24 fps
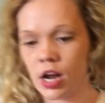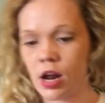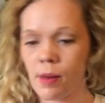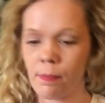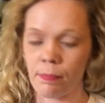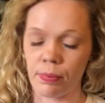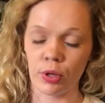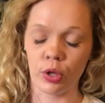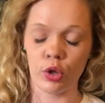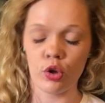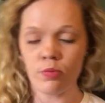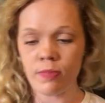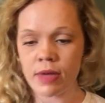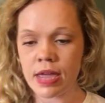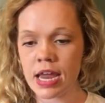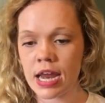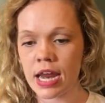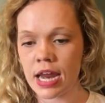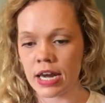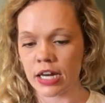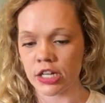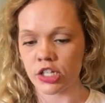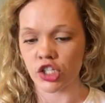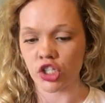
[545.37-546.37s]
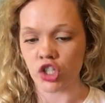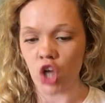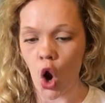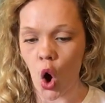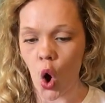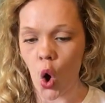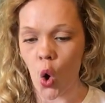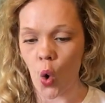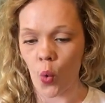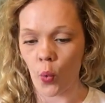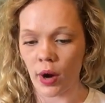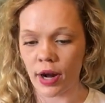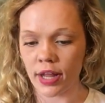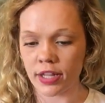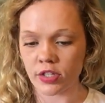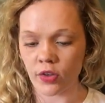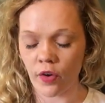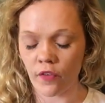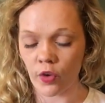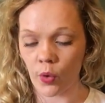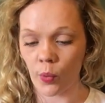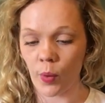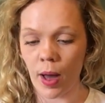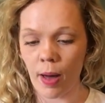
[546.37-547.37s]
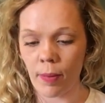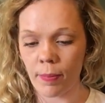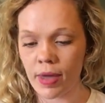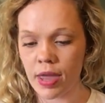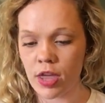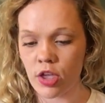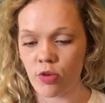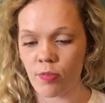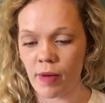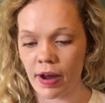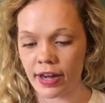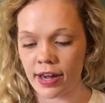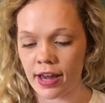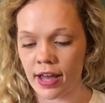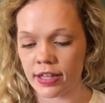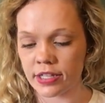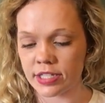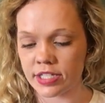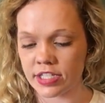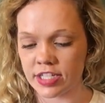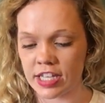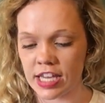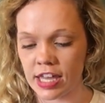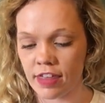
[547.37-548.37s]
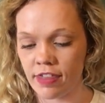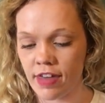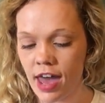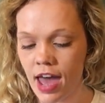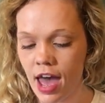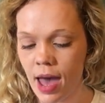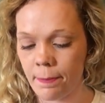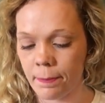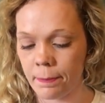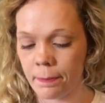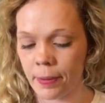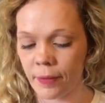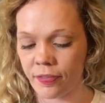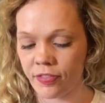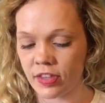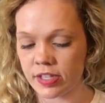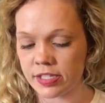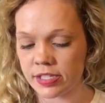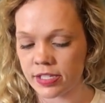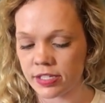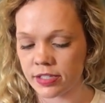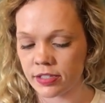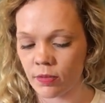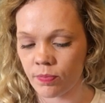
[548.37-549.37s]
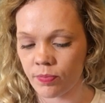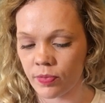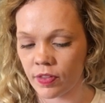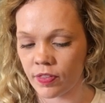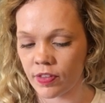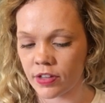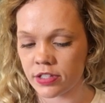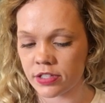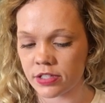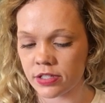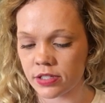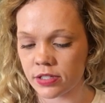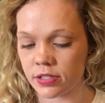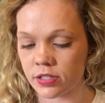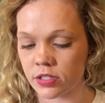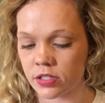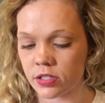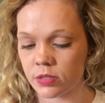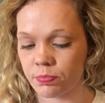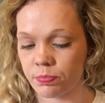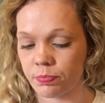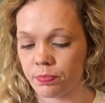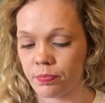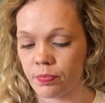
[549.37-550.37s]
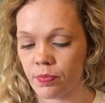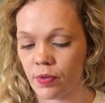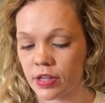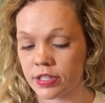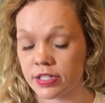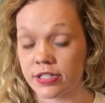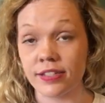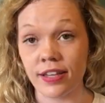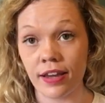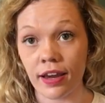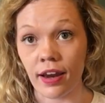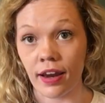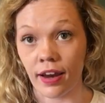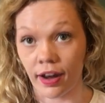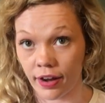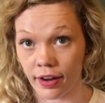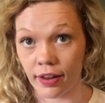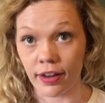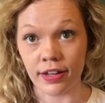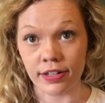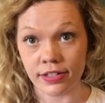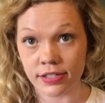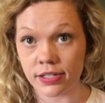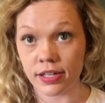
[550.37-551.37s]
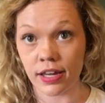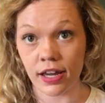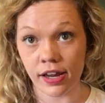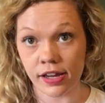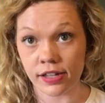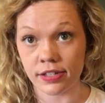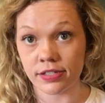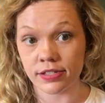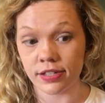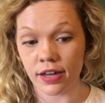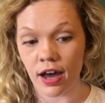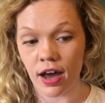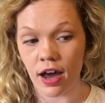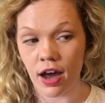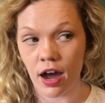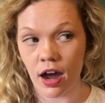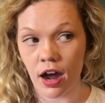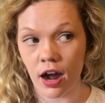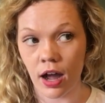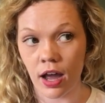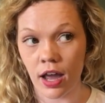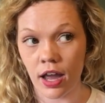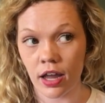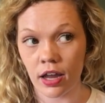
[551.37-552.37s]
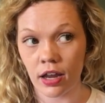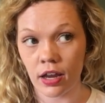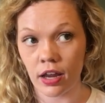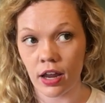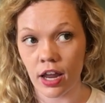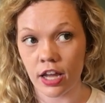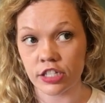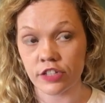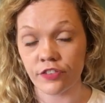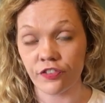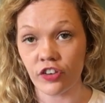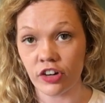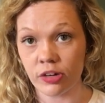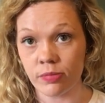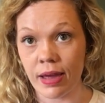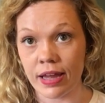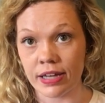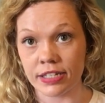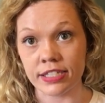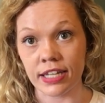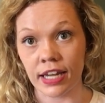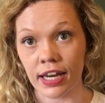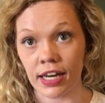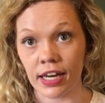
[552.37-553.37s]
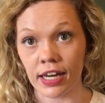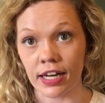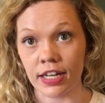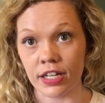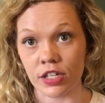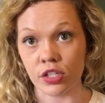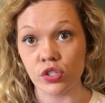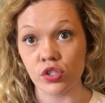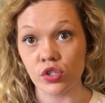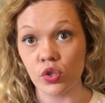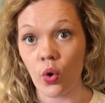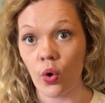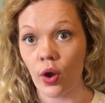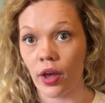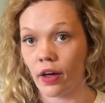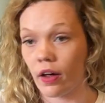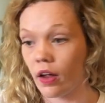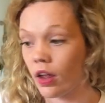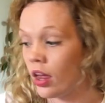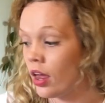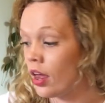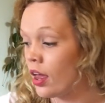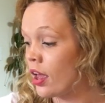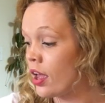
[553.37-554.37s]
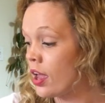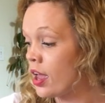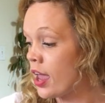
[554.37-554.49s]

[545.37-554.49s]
blooming, and so when it's overwhelming, you might not see that, but this is something that's a seed. It's fermenting in its soil.